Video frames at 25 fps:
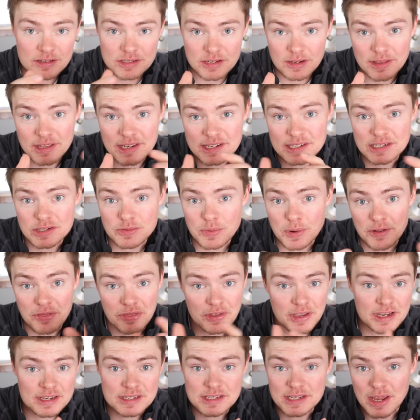So this is where
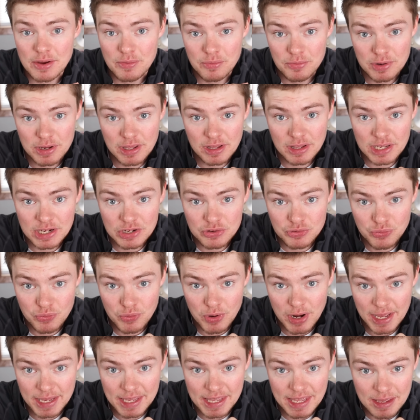things get really
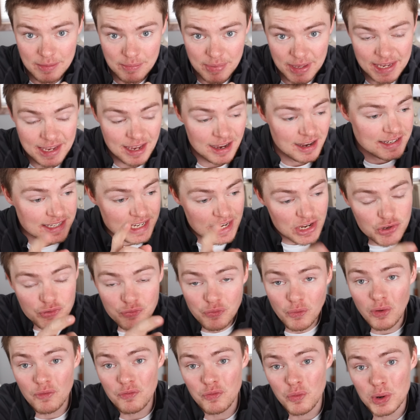tricky, because is
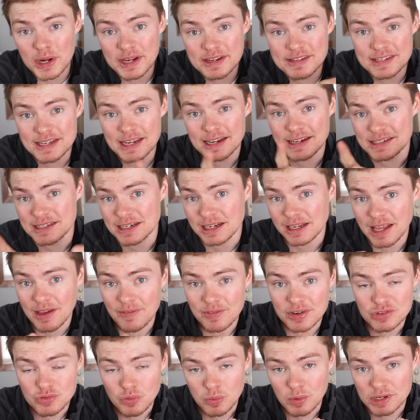$4.46 and
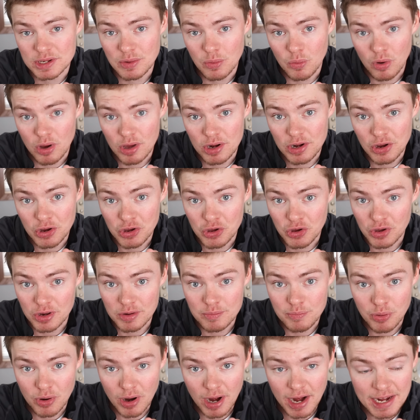$11.21 a
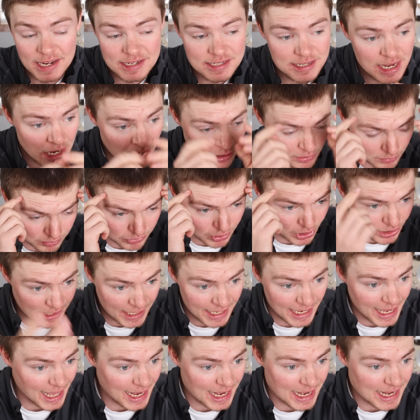good price?
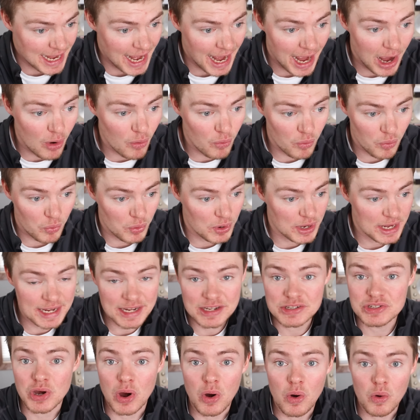Looking at it now, we
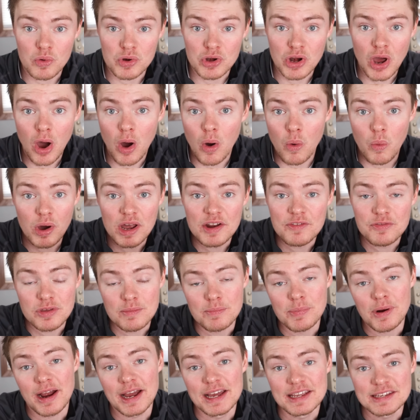don't know. What if the
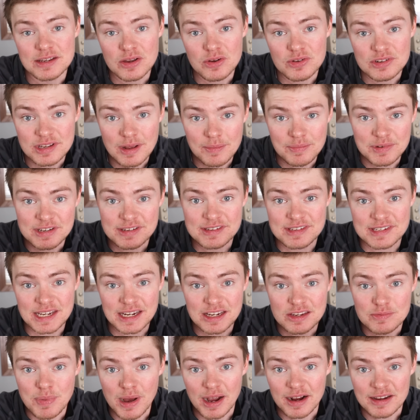price goes up to
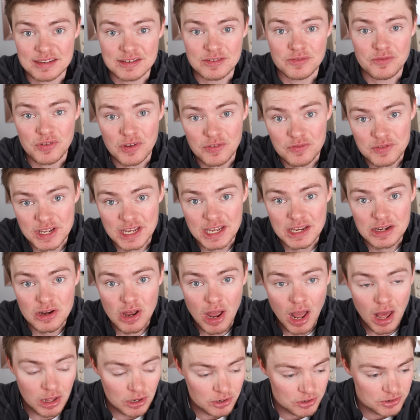$6 and
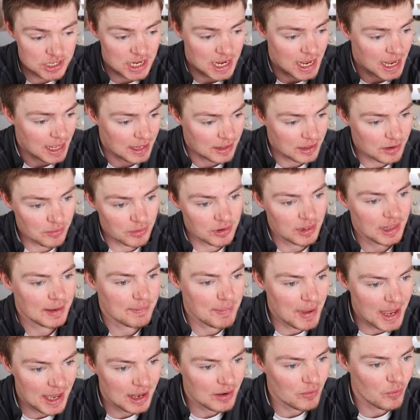$15? Then we're like,
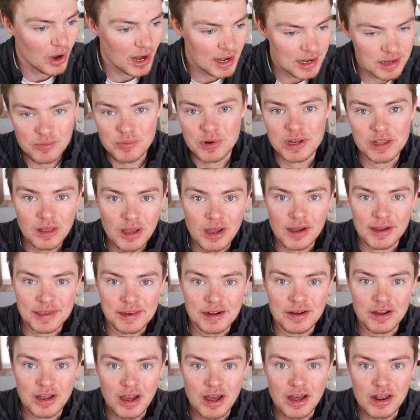man, why did we lock
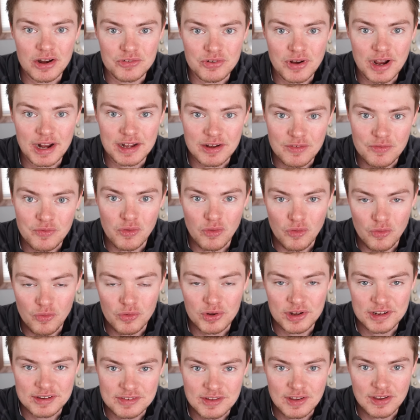in a contract at
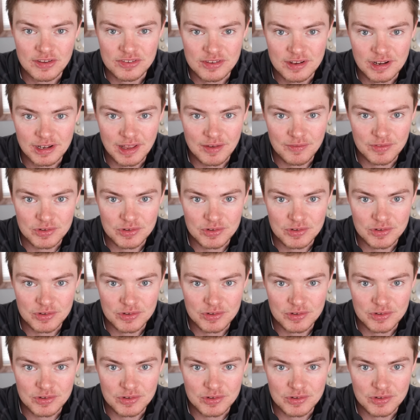$4.46 and